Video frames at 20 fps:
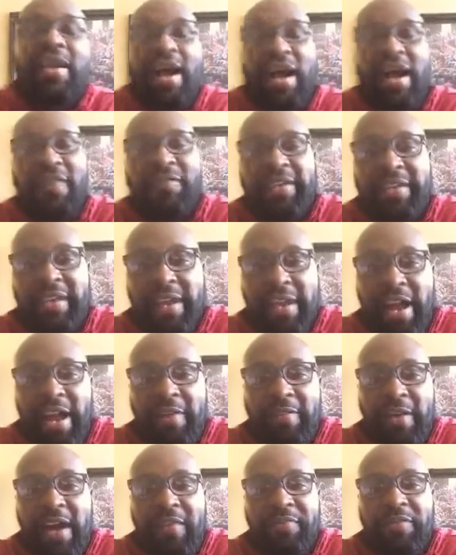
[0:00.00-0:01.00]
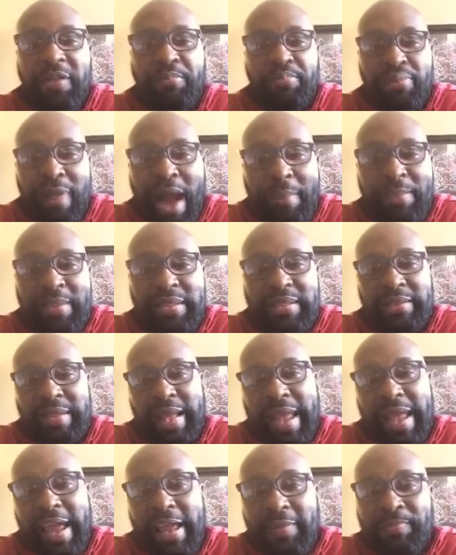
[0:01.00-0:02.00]
of the promised
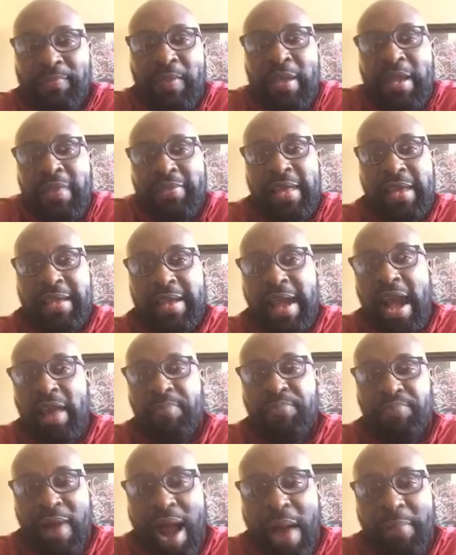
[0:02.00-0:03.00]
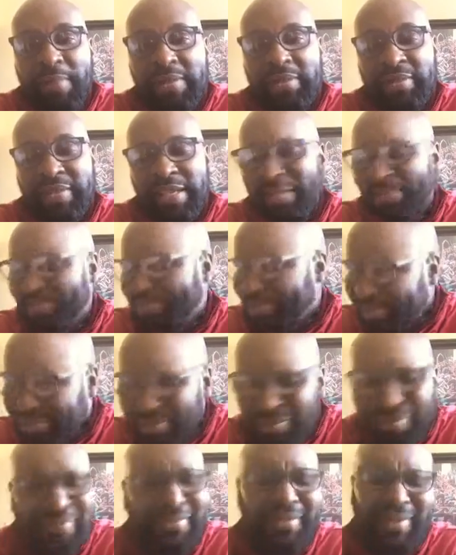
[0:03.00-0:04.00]
land that God promised them.
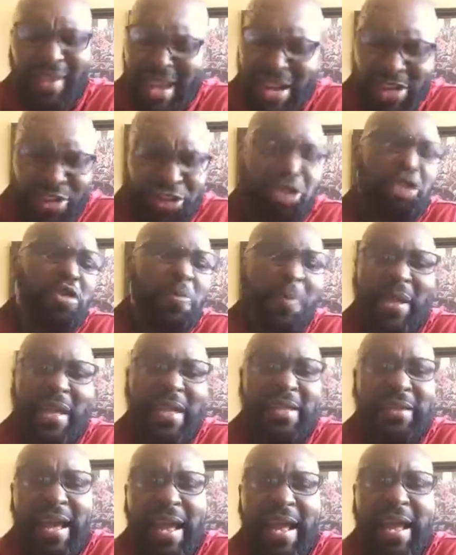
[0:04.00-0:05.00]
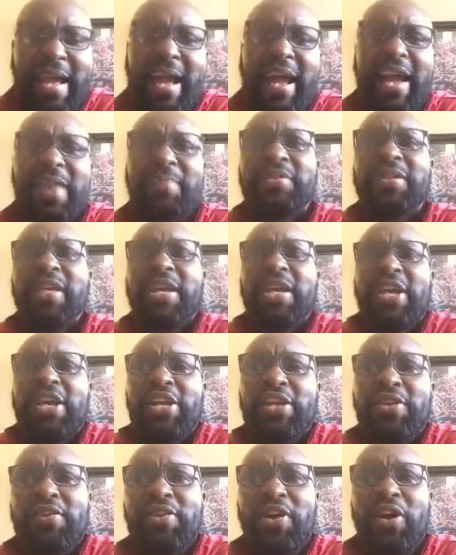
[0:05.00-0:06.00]
And too many times,
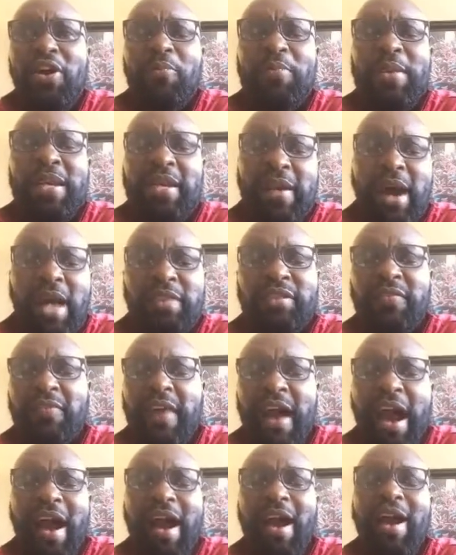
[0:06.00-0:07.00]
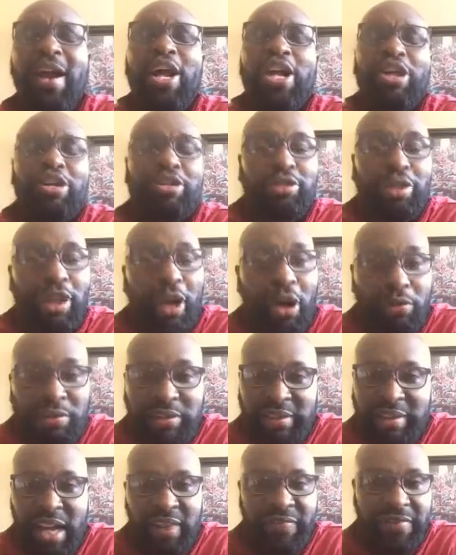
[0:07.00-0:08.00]
because of our low
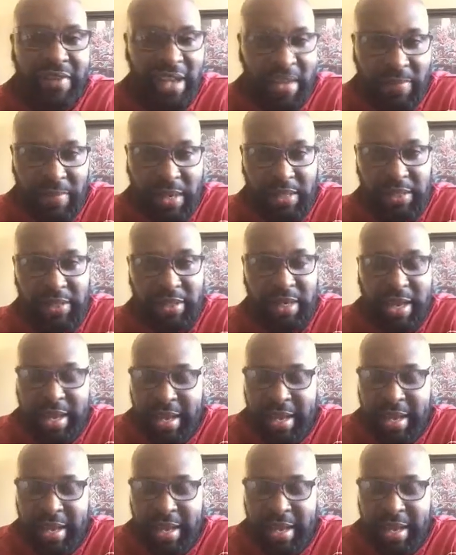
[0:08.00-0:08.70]
self-image